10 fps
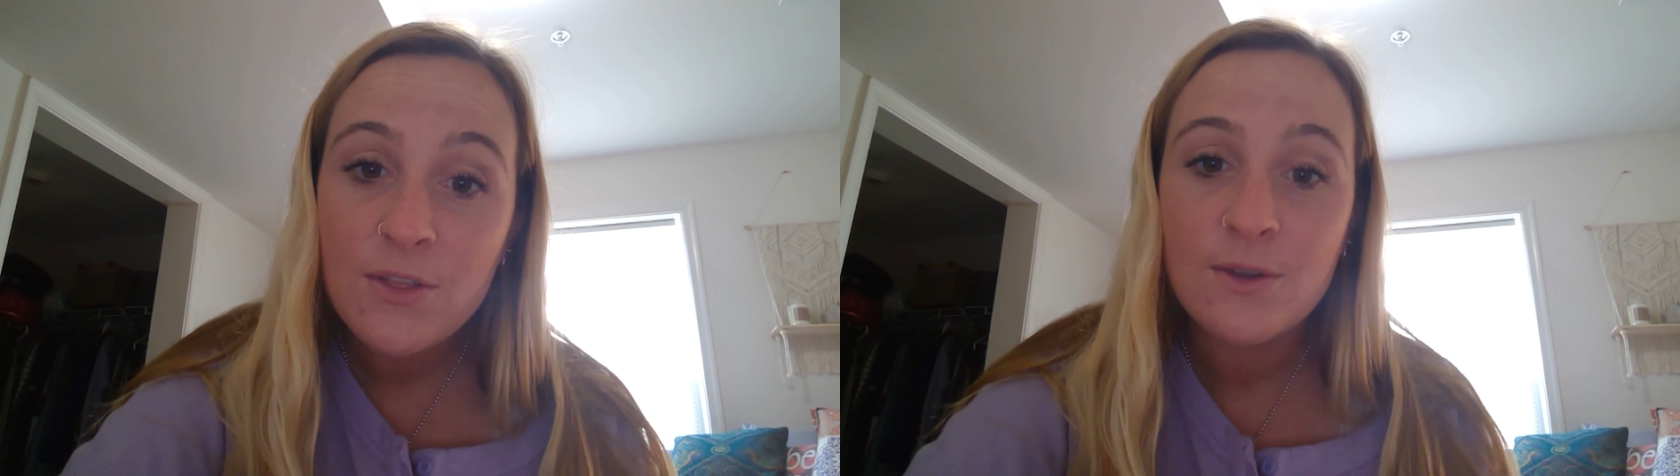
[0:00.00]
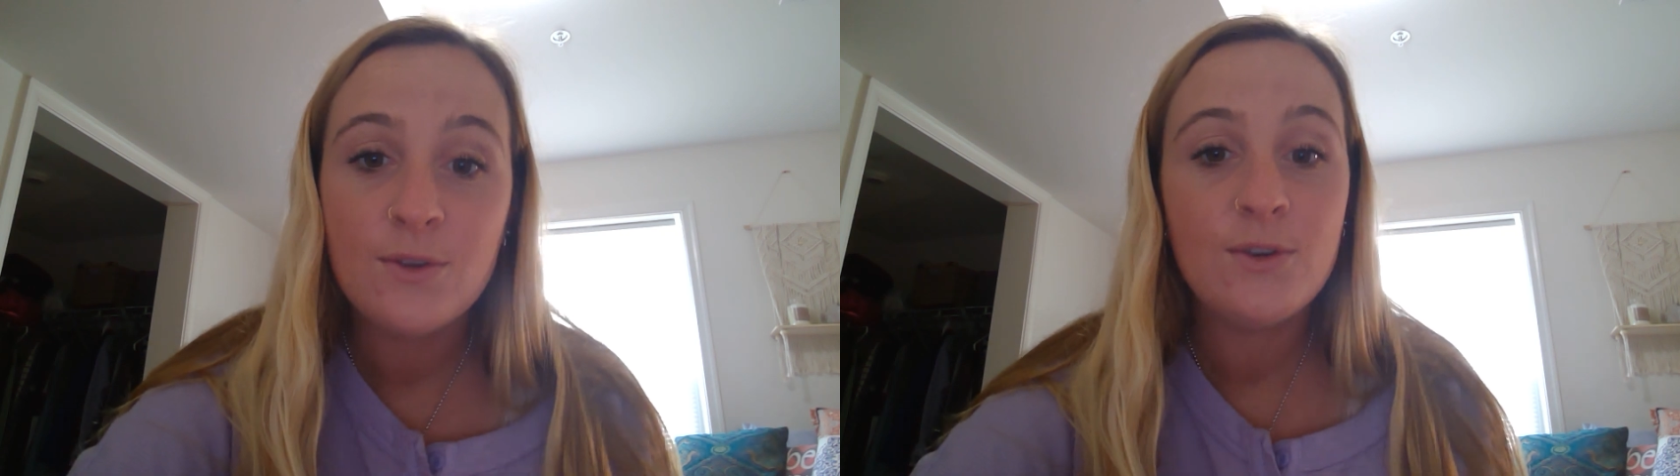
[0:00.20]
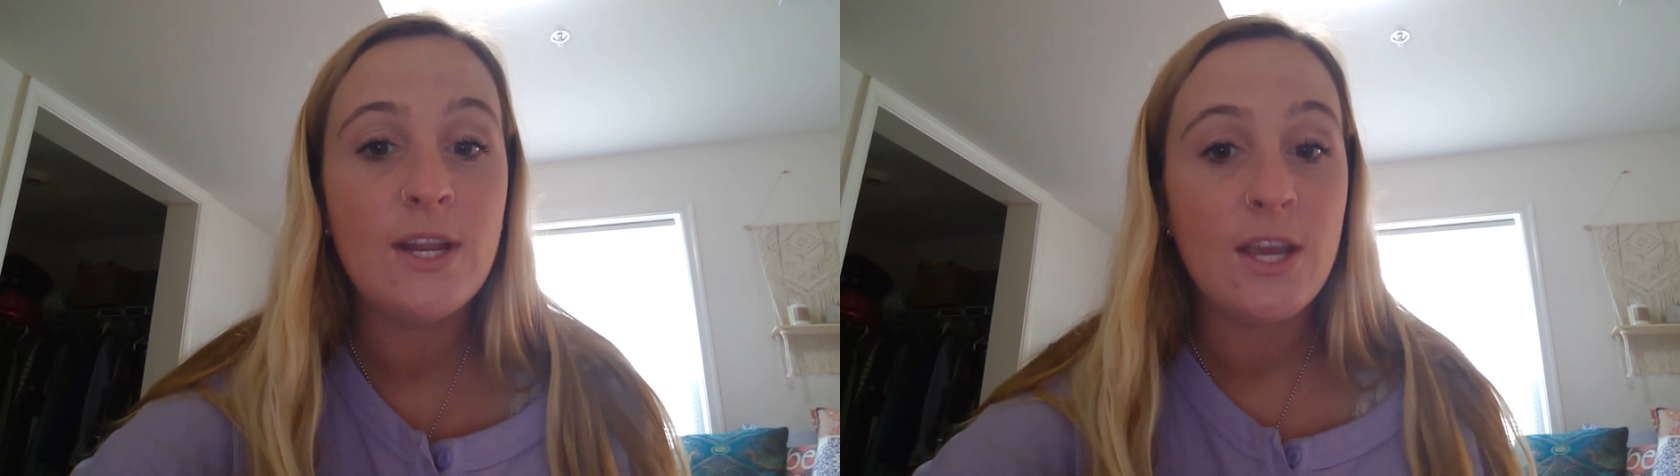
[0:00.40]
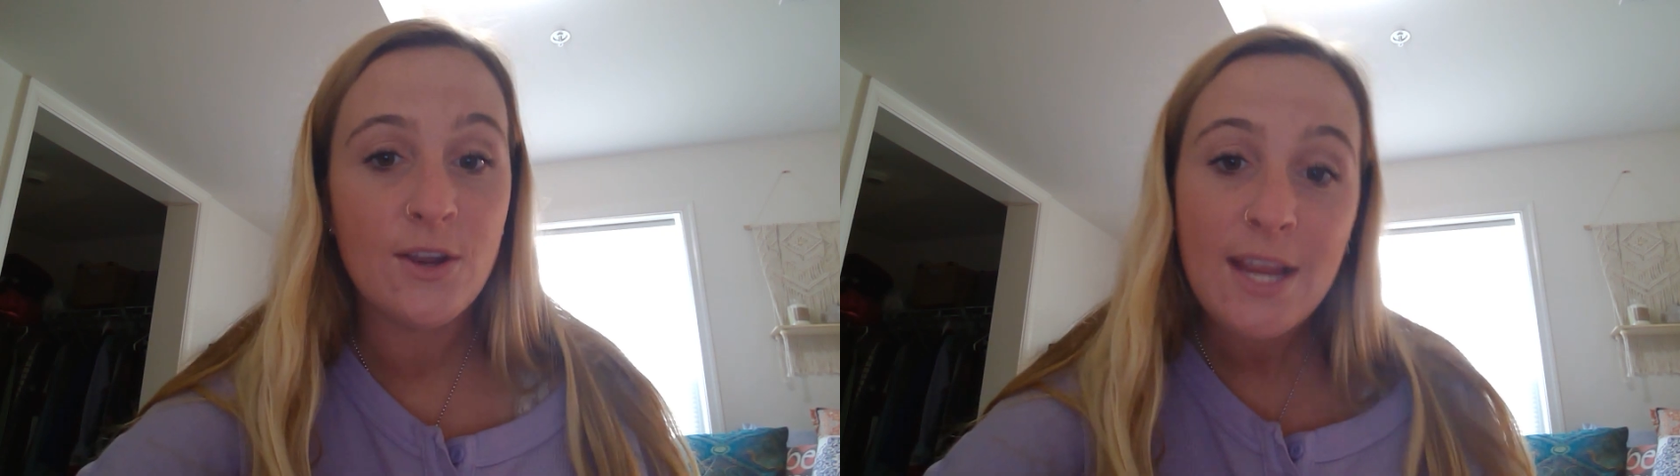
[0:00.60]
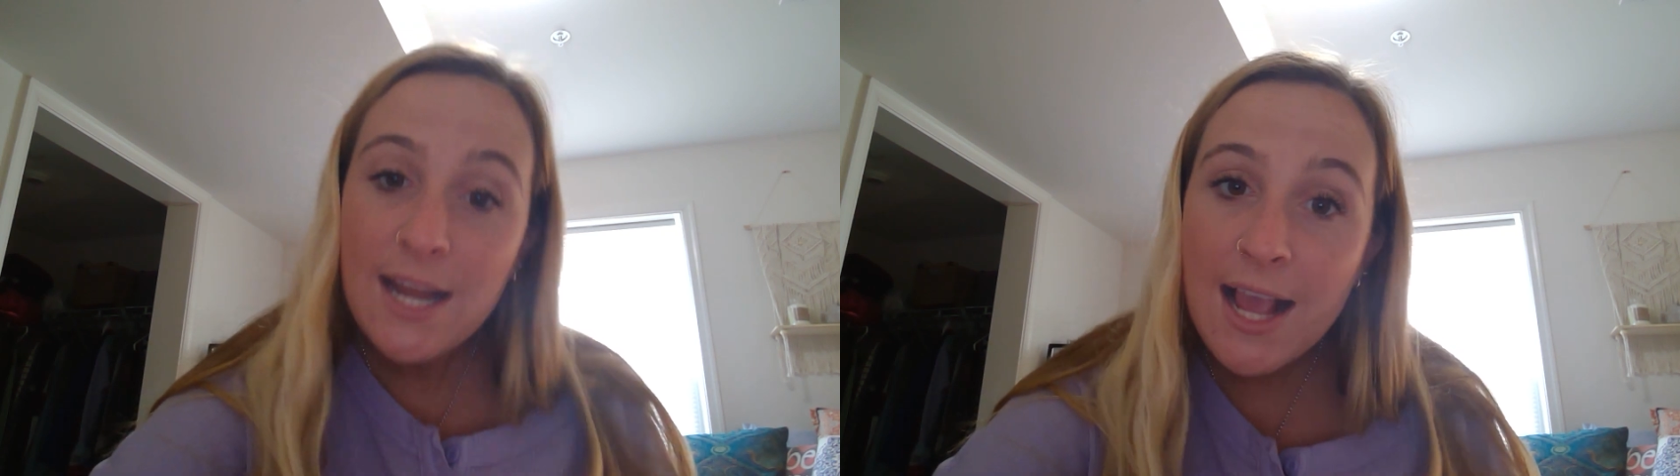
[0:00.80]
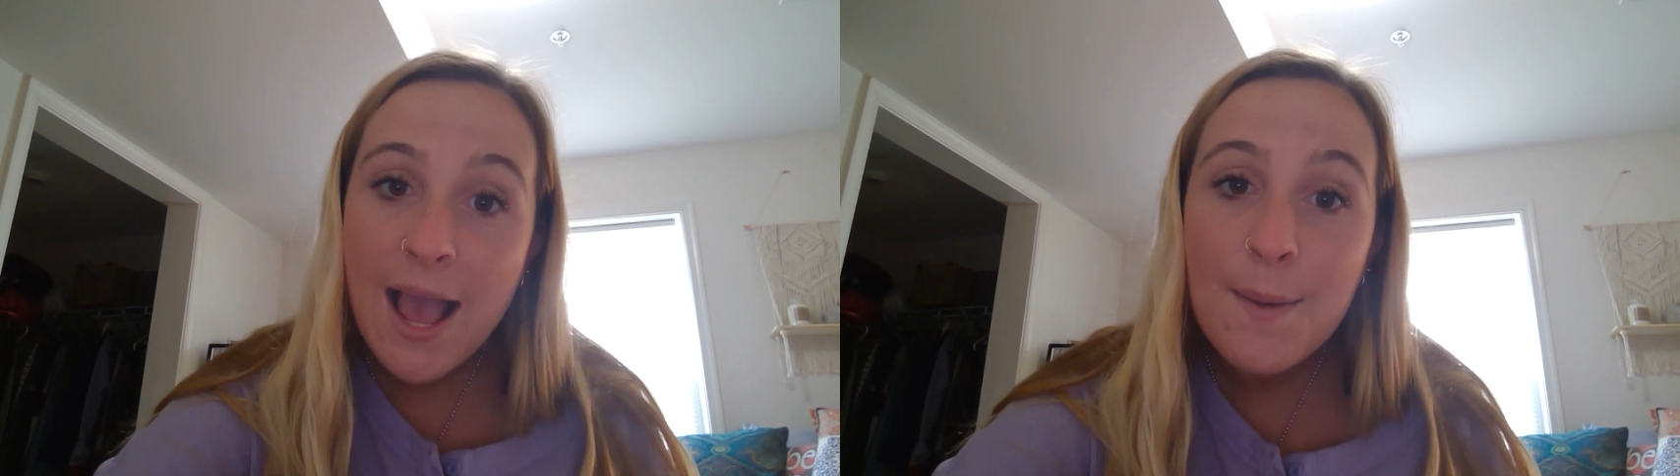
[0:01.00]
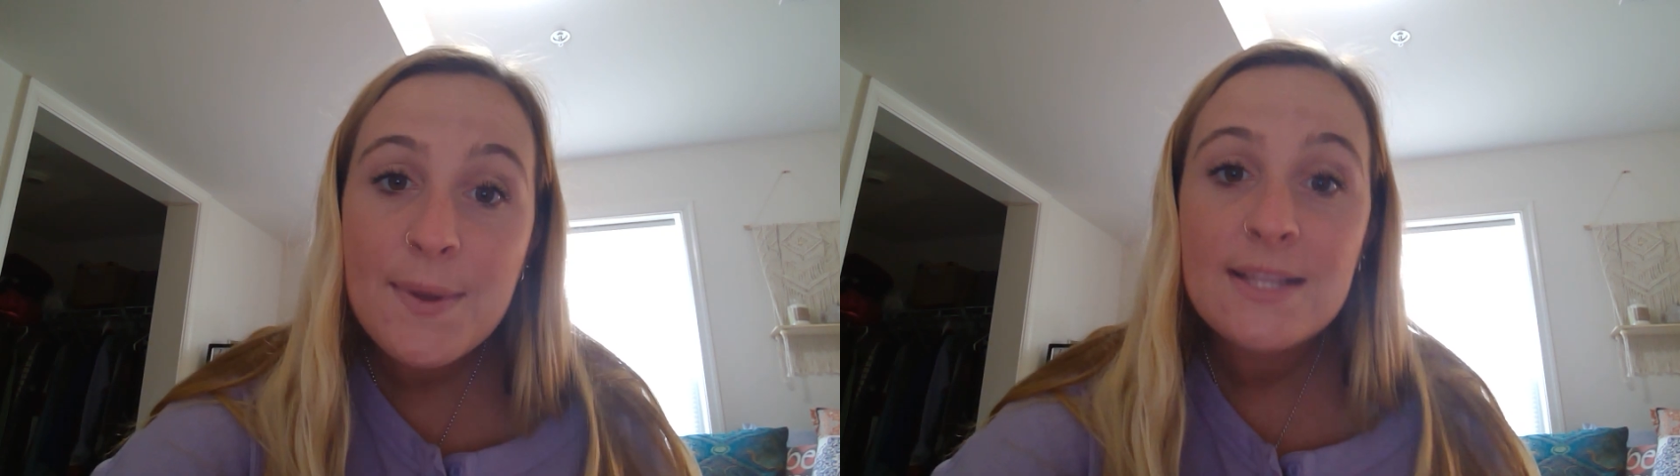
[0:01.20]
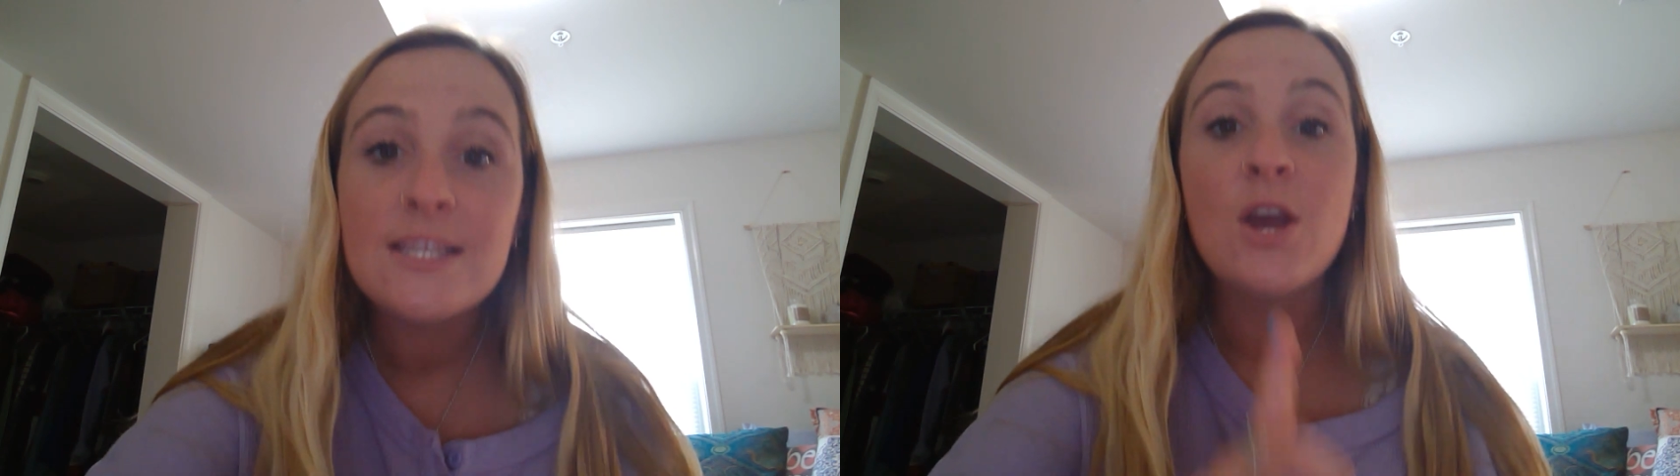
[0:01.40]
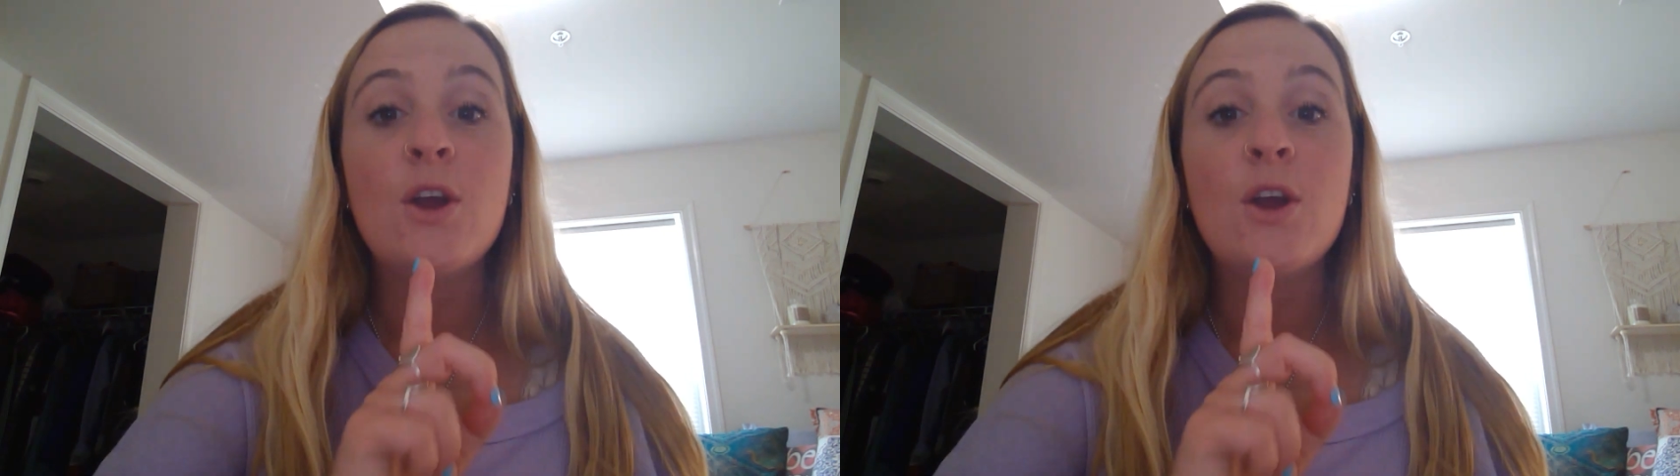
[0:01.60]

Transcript: including your eating habits,